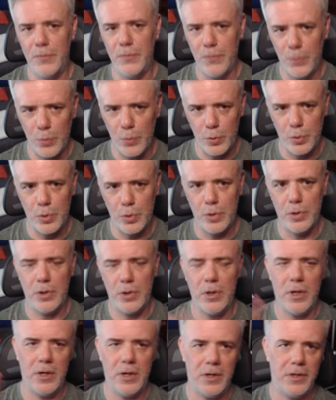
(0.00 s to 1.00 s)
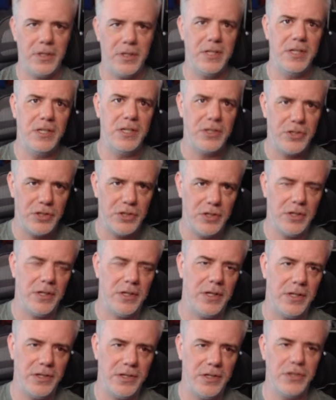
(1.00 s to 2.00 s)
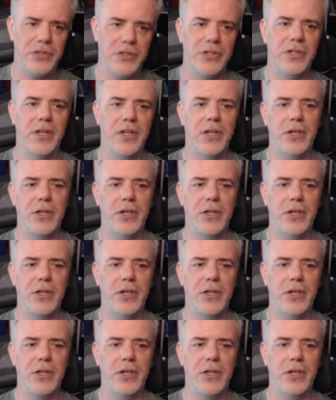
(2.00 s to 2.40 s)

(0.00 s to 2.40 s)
for each dungeon that